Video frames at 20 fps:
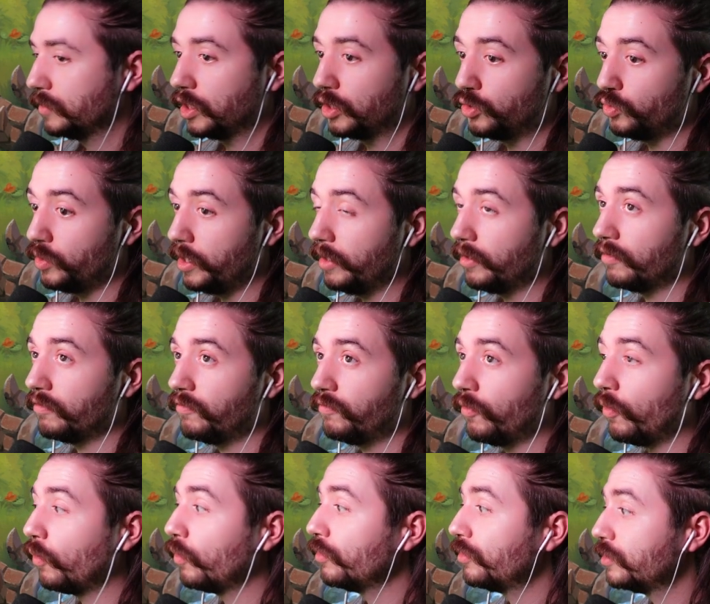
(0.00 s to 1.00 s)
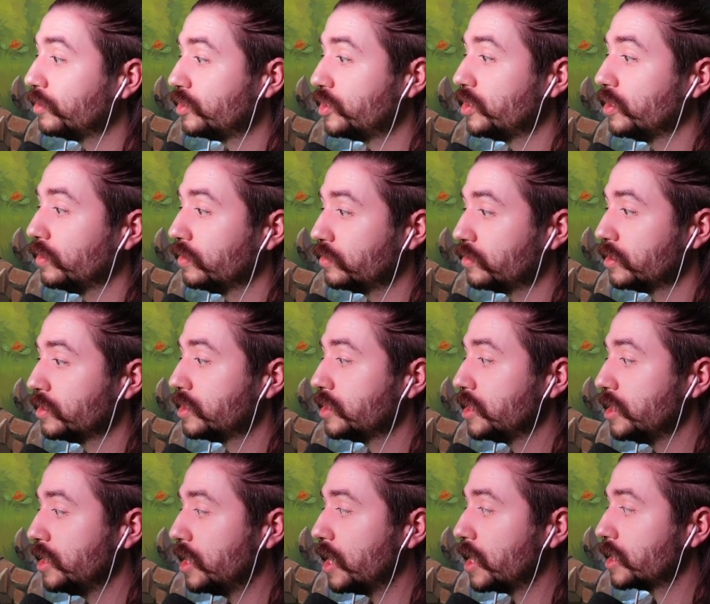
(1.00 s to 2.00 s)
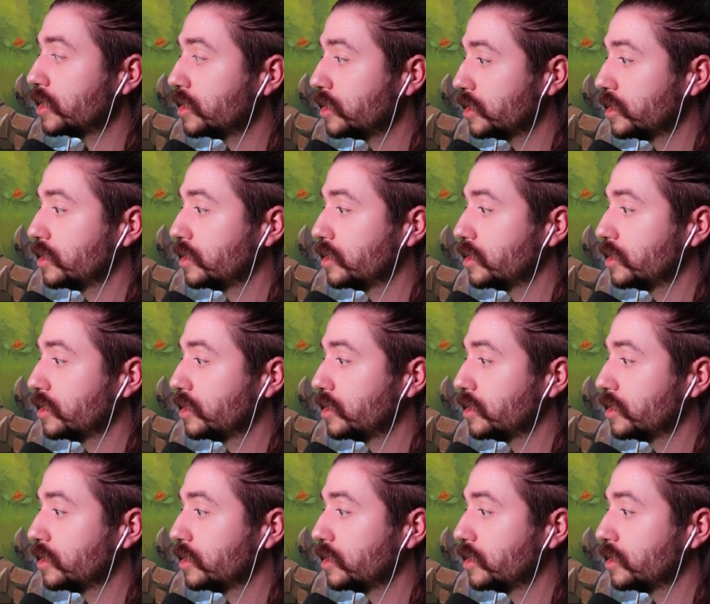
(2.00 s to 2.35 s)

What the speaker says: Do they have the 4th Shieldred's Edict?